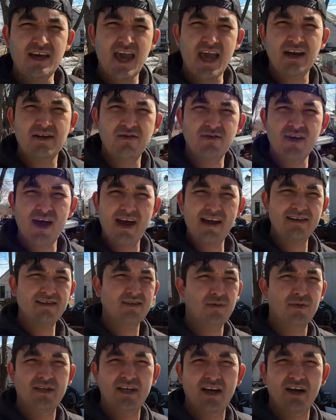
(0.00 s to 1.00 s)
You can't do that
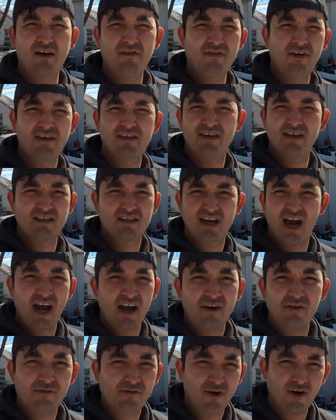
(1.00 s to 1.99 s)
until we take off like the
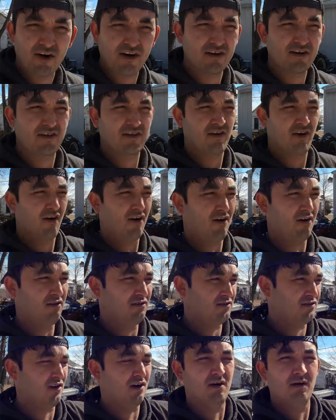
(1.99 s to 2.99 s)
entire front end of the
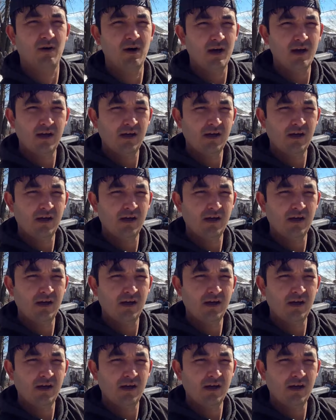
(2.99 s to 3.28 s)
car. So,